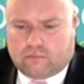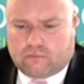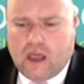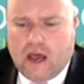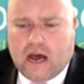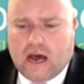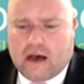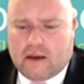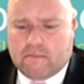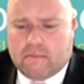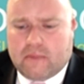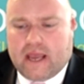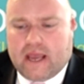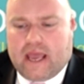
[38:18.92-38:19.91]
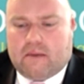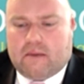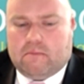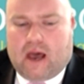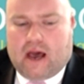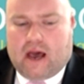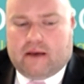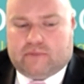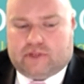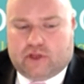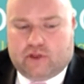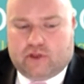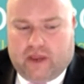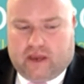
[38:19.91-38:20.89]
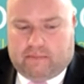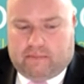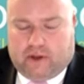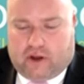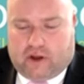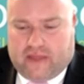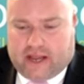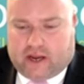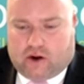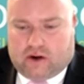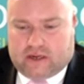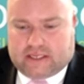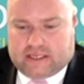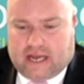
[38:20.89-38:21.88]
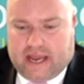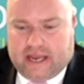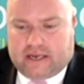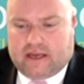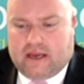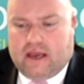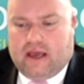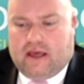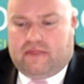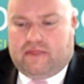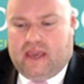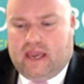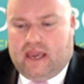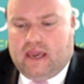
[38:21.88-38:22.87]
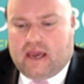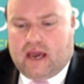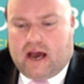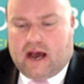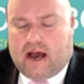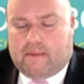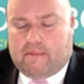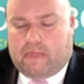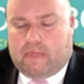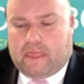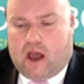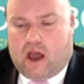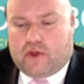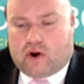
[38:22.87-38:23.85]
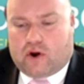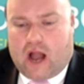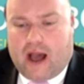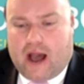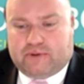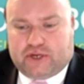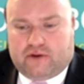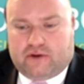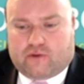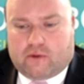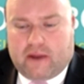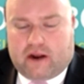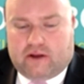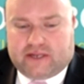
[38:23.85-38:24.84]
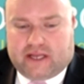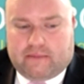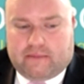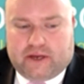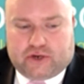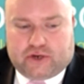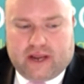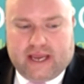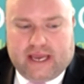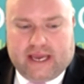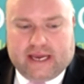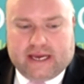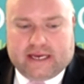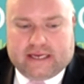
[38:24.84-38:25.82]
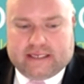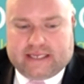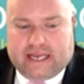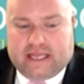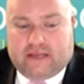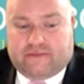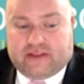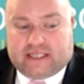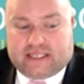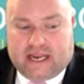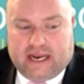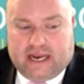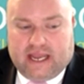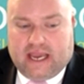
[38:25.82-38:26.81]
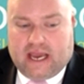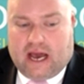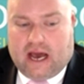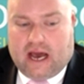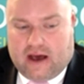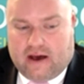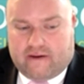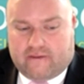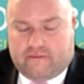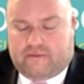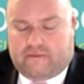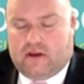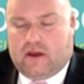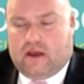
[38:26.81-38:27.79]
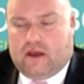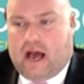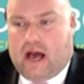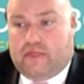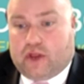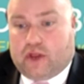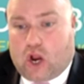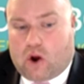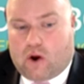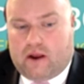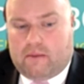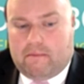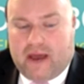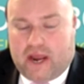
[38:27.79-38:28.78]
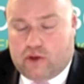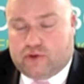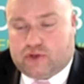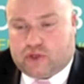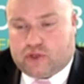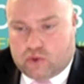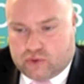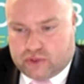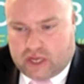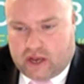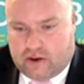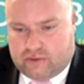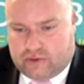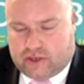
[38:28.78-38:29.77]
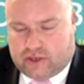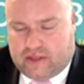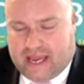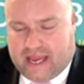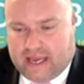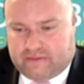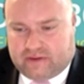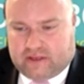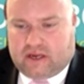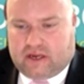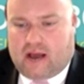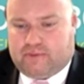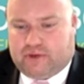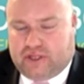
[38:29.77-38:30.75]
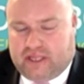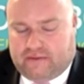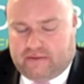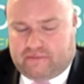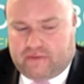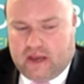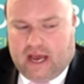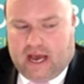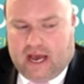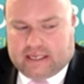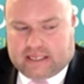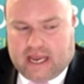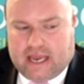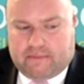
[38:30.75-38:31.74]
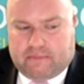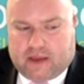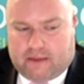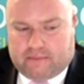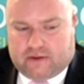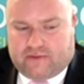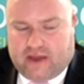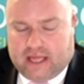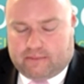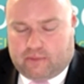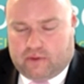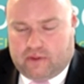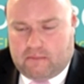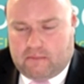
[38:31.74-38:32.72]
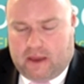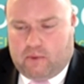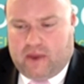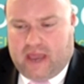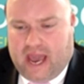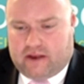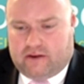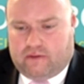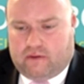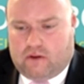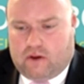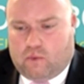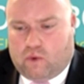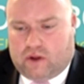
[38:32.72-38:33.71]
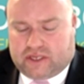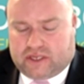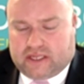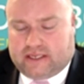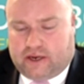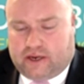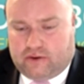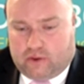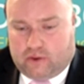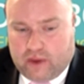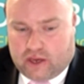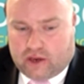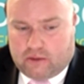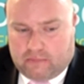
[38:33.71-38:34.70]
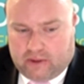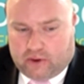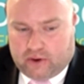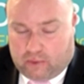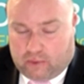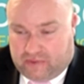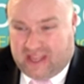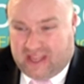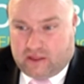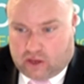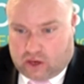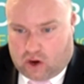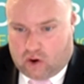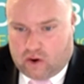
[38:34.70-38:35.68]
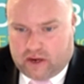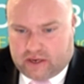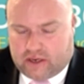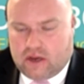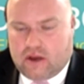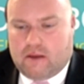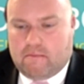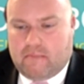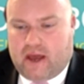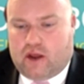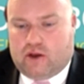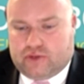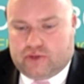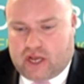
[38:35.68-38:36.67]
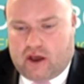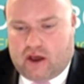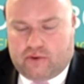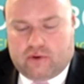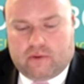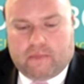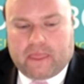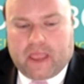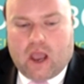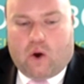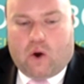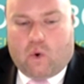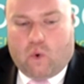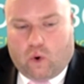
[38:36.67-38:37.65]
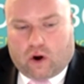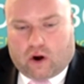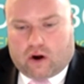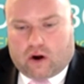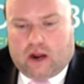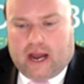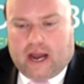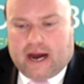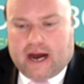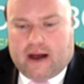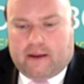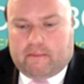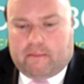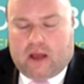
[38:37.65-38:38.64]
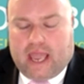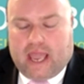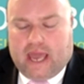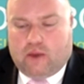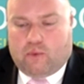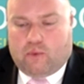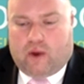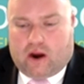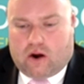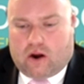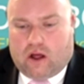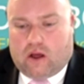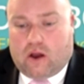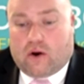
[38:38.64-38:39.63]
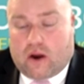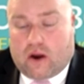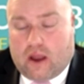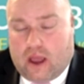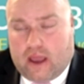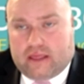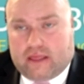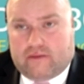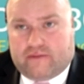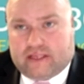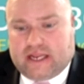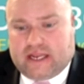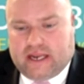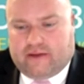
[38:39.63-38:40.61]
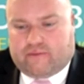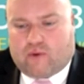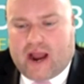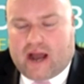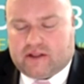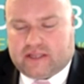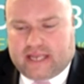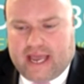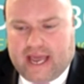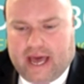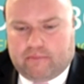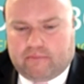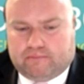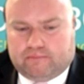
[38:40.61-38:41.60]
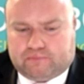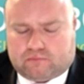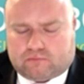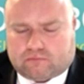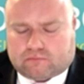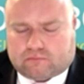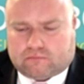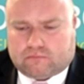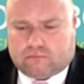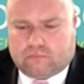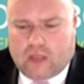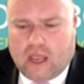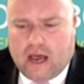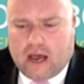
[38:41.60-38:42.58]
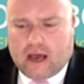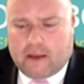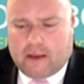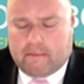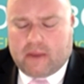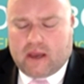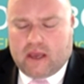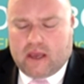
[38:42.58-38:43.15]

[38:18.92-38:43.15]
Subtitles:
so that we could build on that current site. The other option for Meadows Elementary is in the vicinity of the current Meadows school zone. So that gives us an option that if a site becomes available that maybe we hadn't once considered, that we could build it within the current Meadows zone, or anywhere in the vicinity of Route 10 on